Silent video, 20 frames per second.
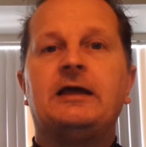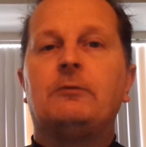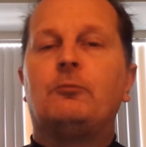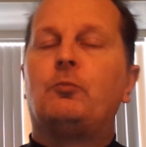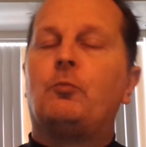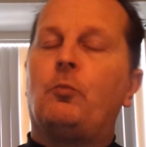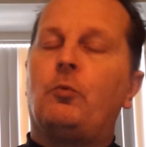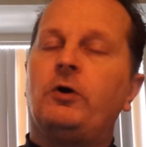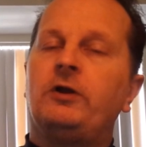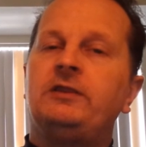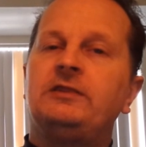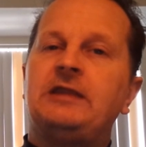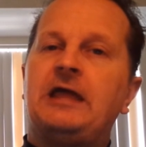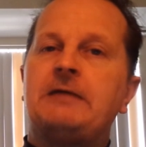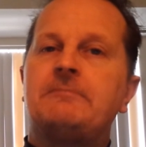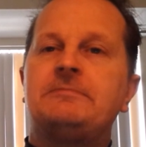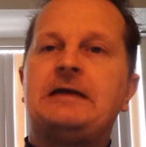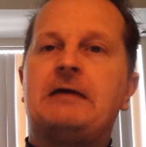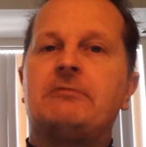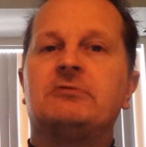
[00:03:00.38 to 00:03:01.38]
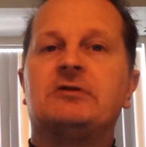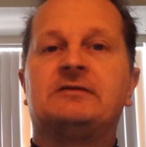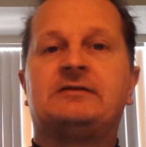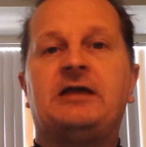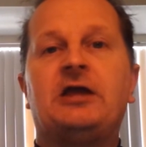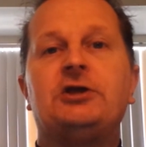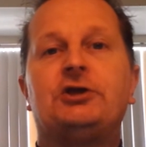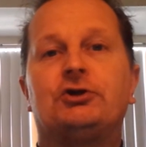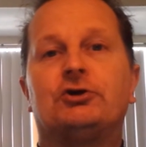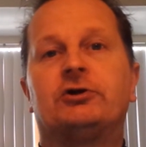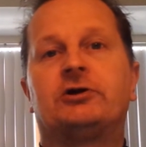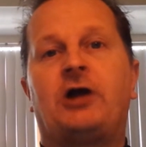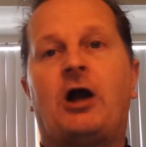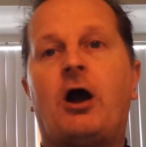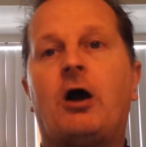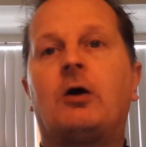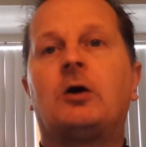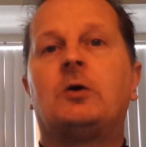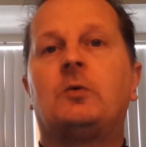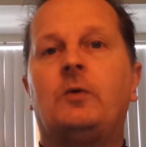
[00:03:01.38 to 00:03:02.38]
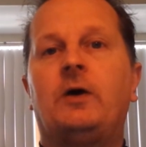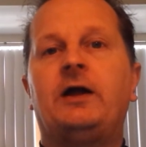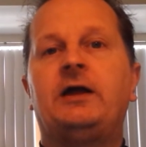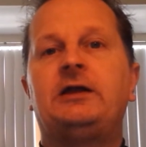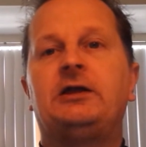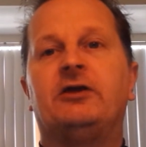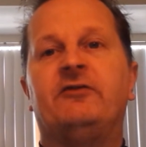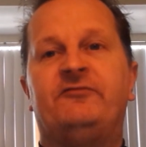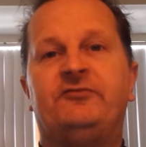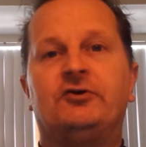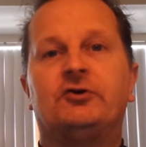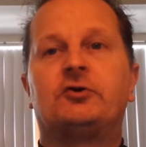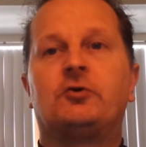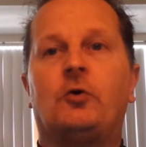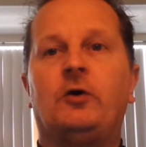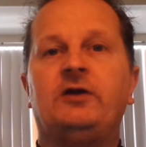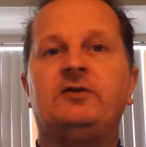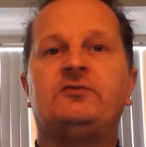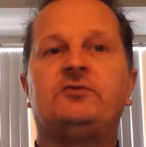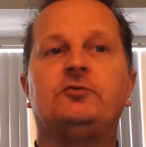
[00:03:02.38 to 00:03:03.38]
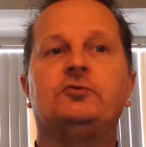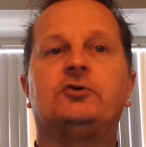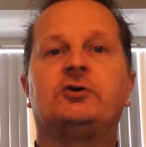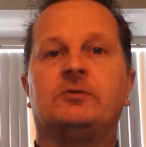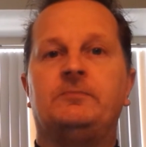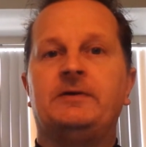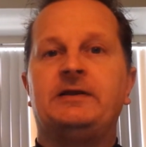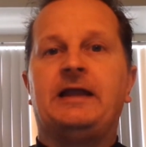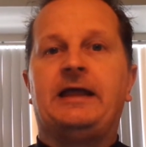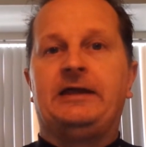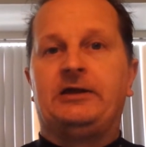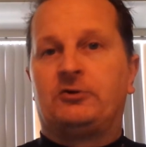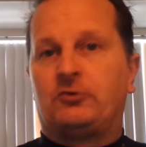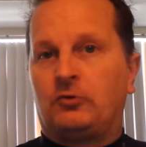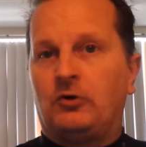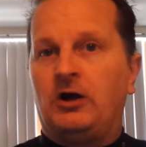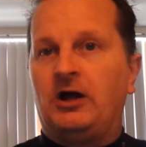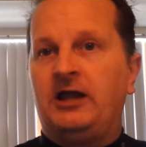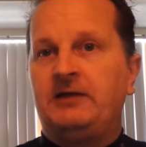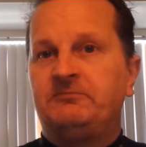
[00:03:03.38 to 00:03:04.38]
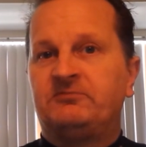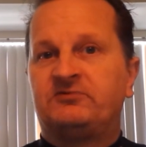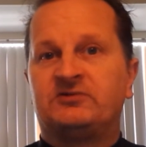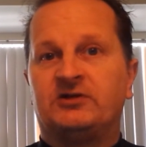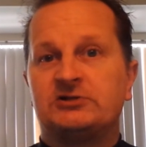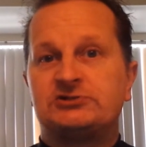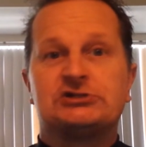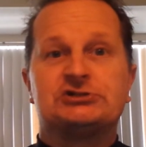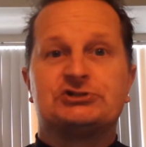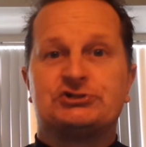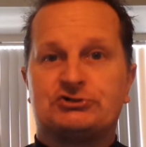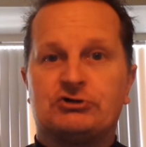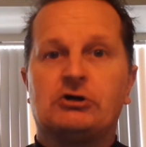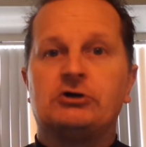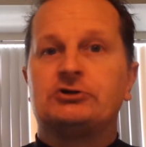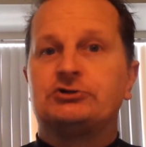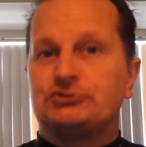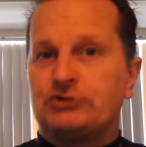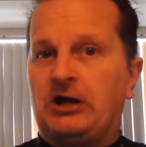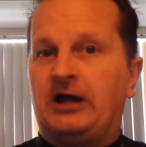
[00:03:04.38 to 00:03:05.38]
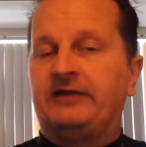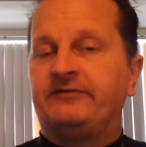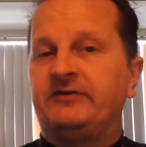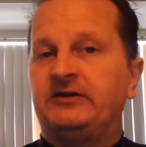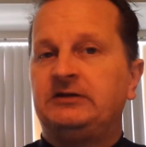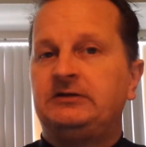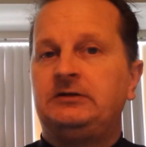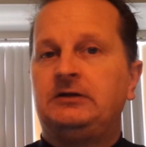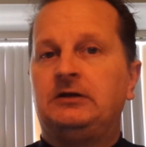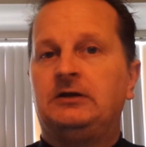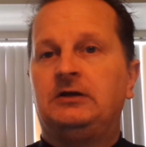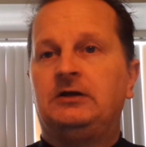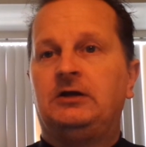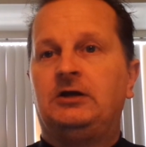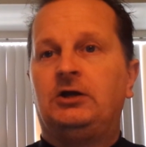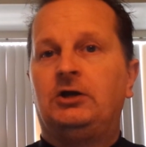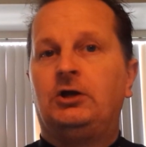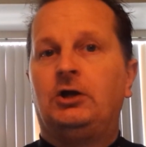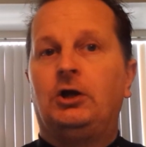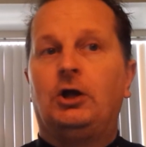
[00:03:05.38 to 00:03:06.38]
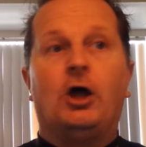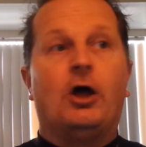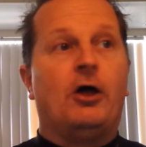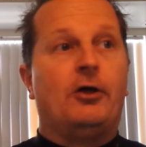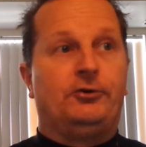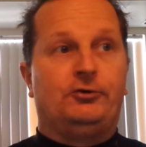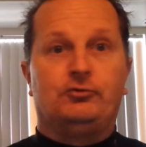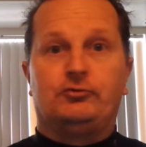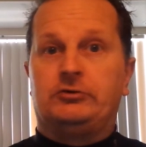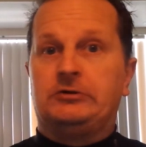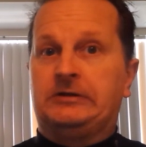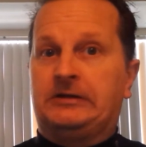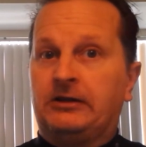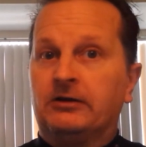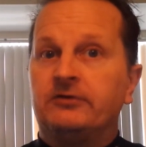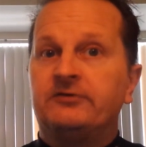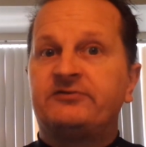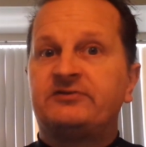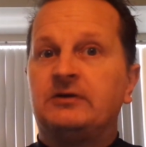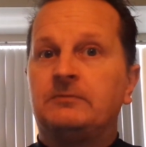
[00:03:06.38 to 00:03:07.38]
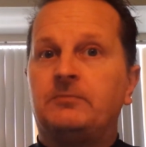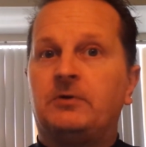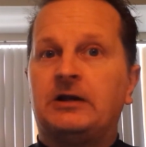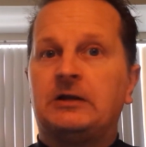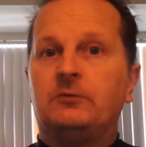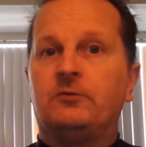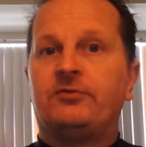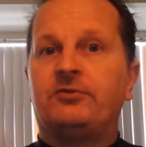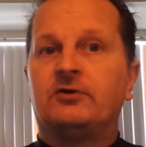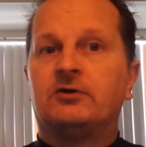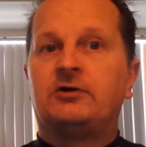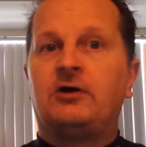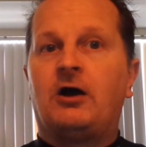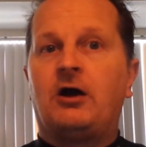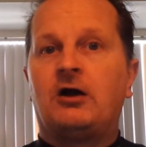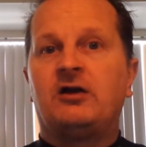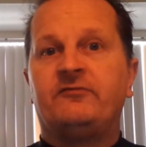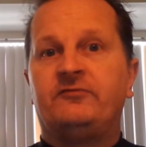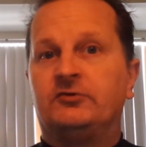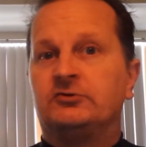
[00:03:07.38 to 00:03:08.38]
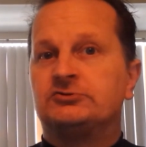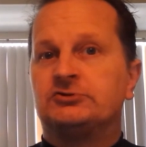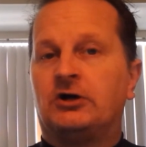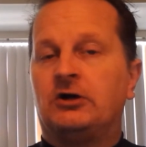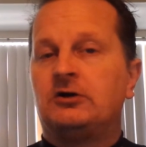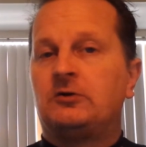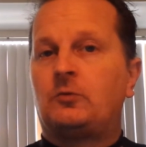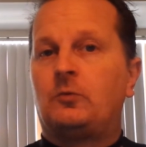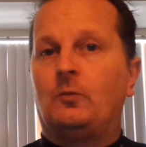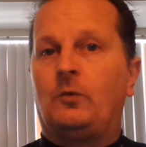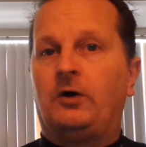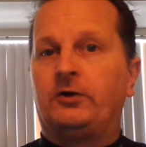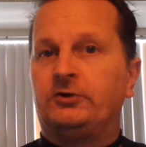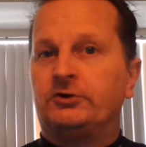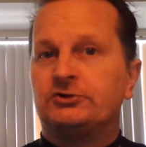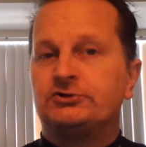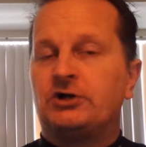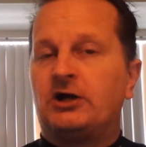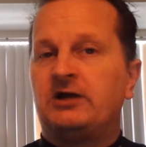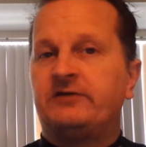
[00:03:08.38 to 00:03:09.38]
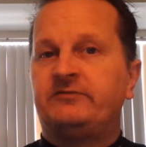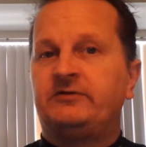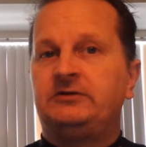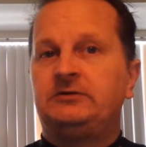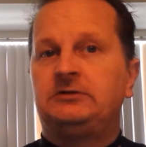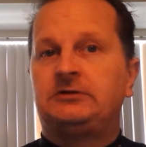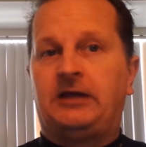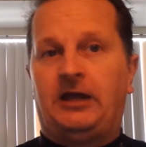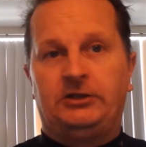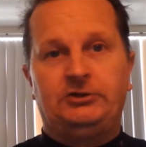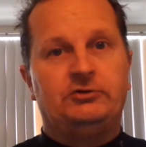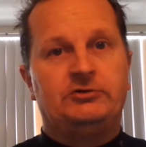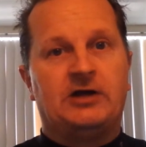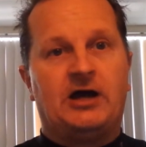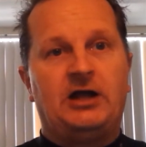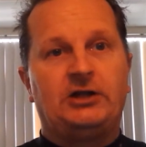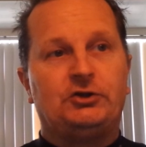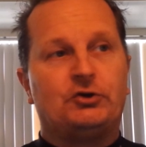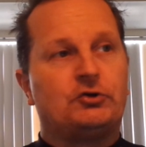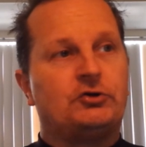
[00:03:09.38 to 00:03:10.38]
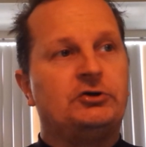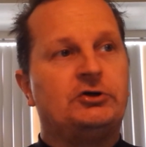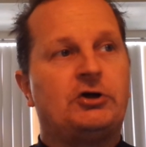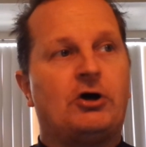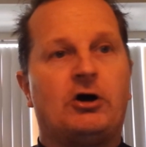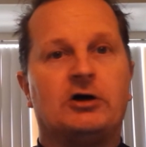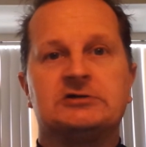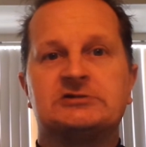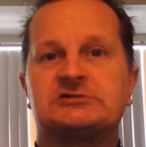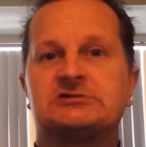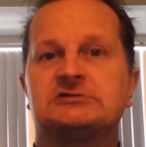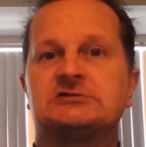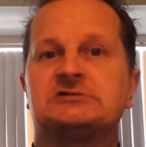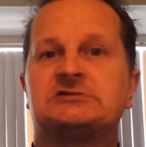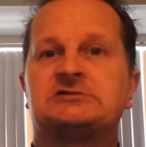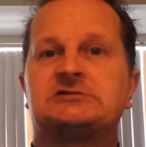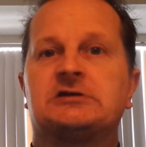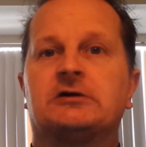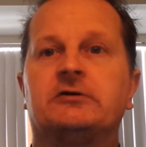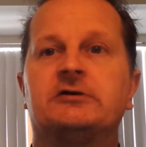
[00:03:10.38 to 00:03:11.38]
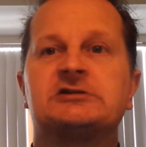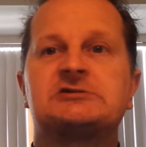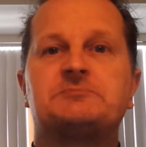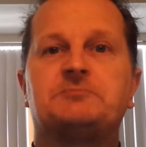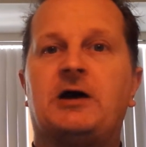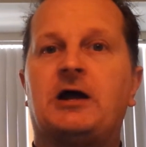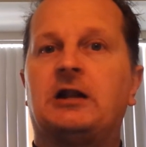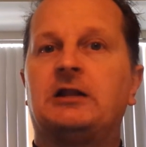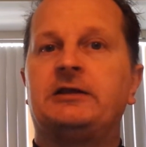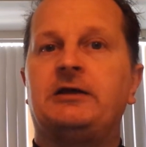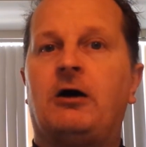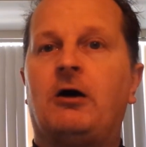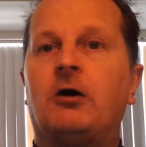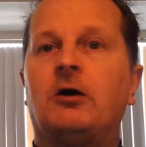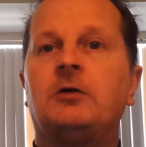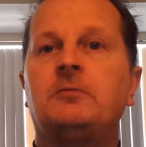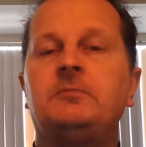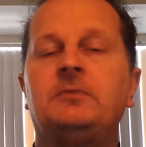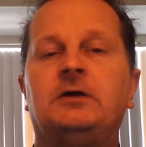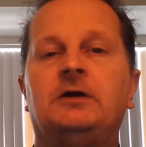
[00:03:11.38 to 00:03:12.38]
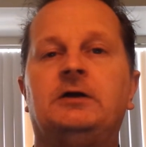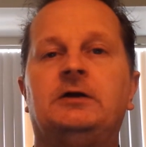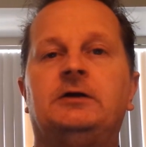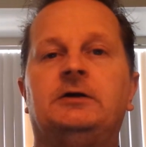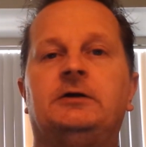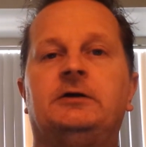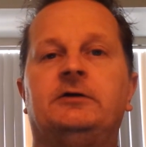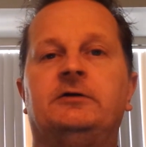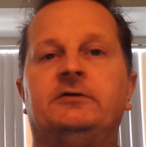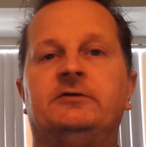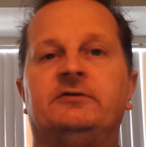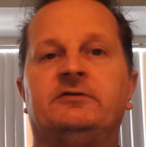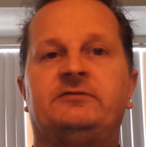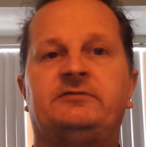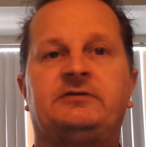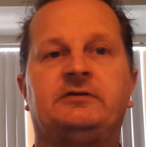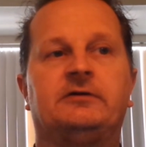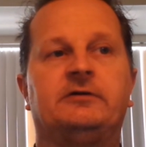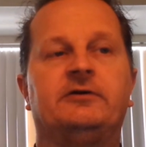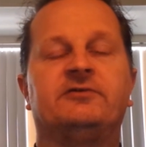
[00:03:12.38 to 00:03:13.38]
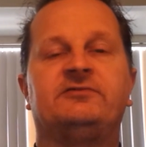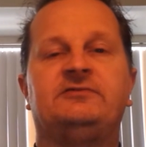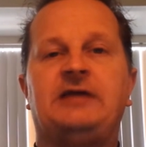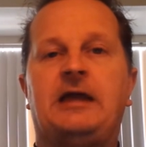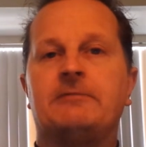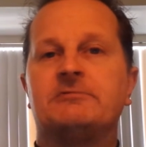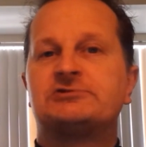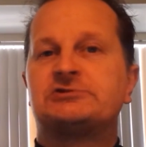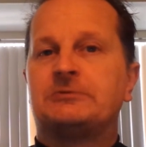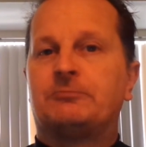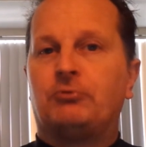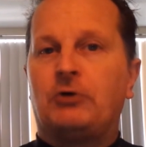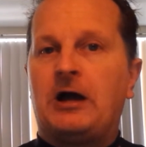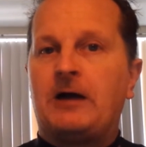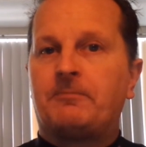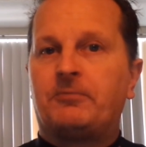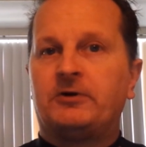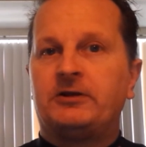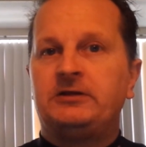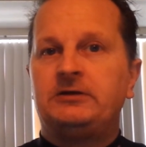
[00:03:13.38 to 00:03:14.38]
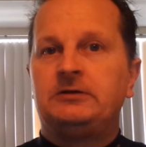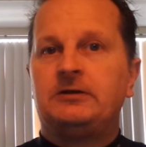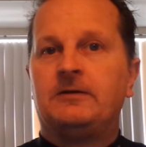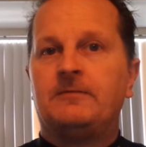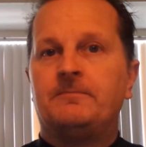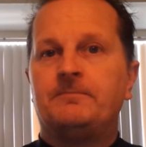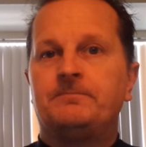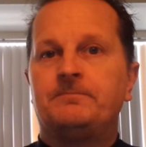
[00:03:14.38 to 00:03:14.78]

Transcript: they be able to take your car away if you're going to commit a crime such as drunk driving? You can kill somebody with your car if you're drunk while you're driving. Can you not? You can cause serious bodily harm, serious damage to property.